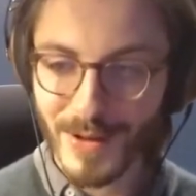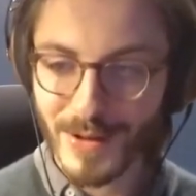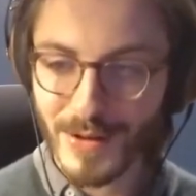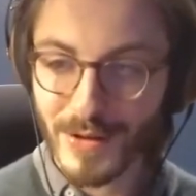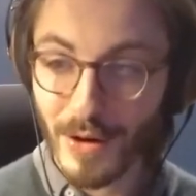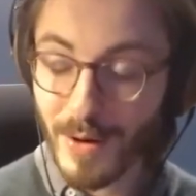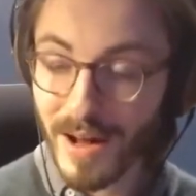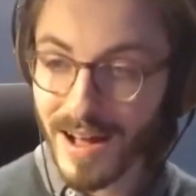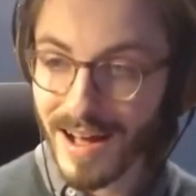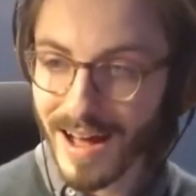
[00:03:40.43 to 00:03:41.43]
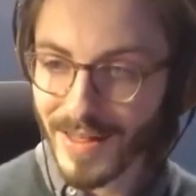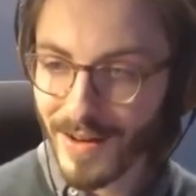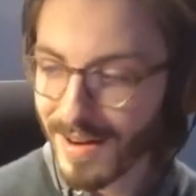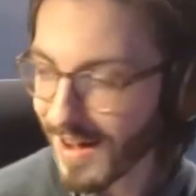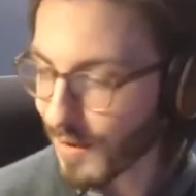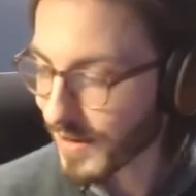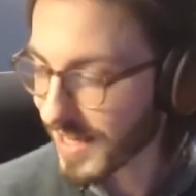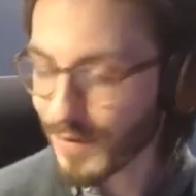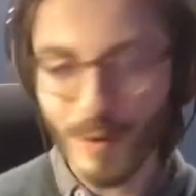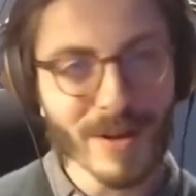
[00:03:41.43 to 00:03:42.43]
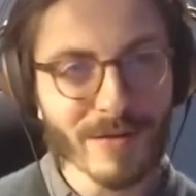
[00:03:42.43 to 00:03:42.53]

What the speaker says: So I thought I would give you a bit